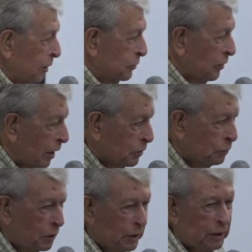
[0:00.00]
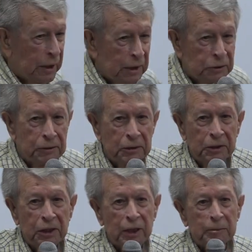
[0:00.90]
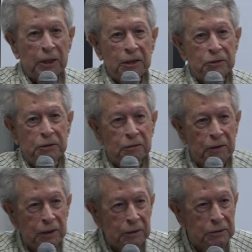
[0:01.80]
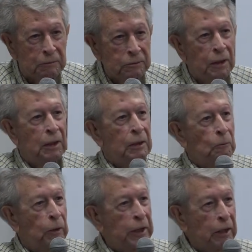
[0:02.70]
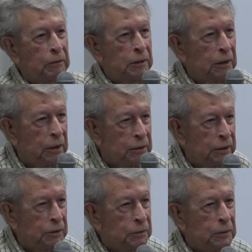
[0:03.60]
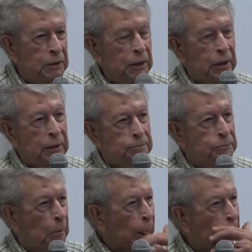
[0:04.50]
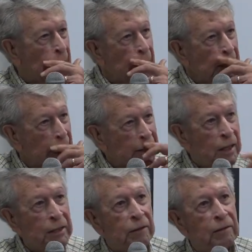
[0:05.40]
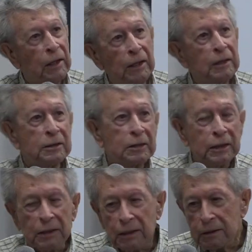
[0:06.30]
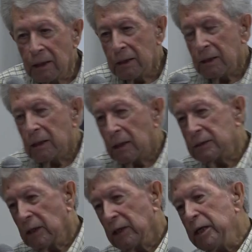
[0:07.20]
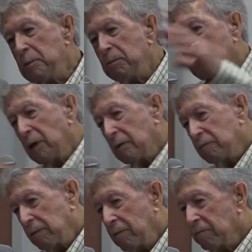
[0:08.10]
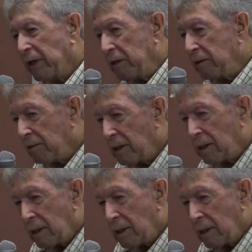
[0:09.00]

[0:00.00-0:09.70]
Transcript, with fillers: So that's when the Ashland accommodation trains went out in 1928. I kind of think, again, a, a leap of faith.